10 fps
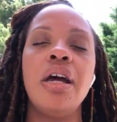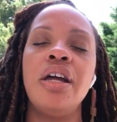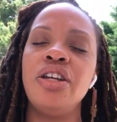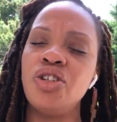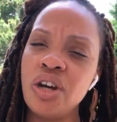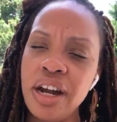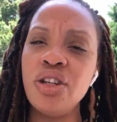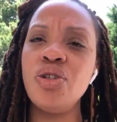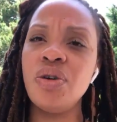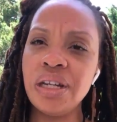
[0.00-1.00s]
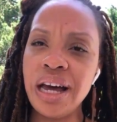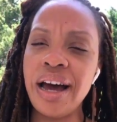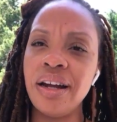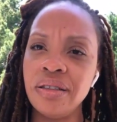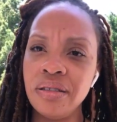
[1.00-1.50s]
And you're trying to do a
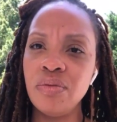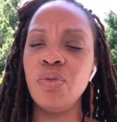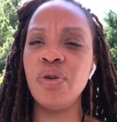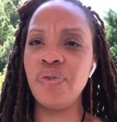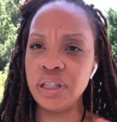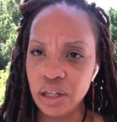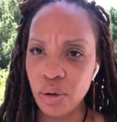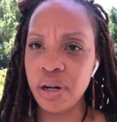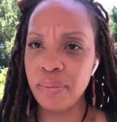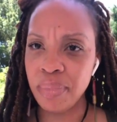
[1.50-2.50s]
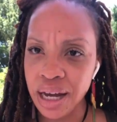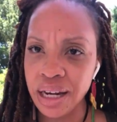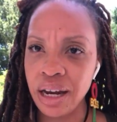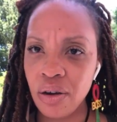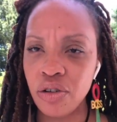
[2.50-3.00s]
lot with a little bit of
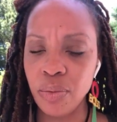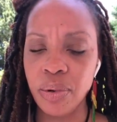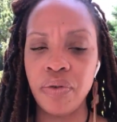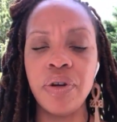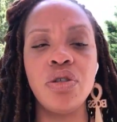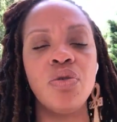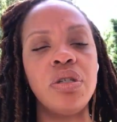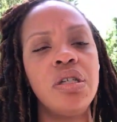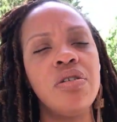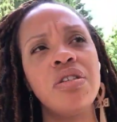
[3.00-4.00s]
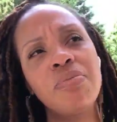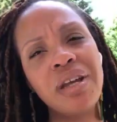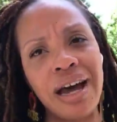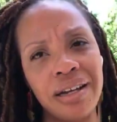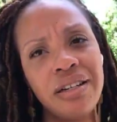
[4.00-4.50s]
money or a little bit of resources. There's some
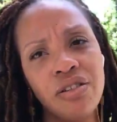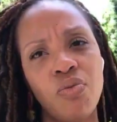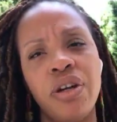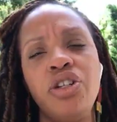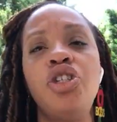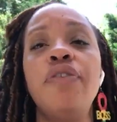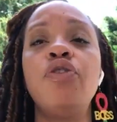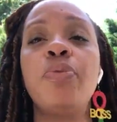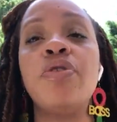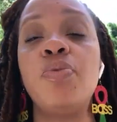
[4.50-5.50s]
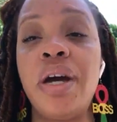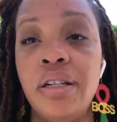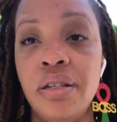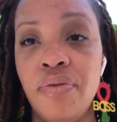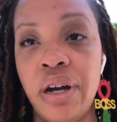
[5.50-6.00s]
ideas, a way to shift your
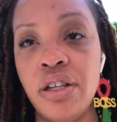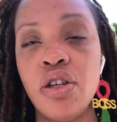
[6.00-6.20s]
perspective, right?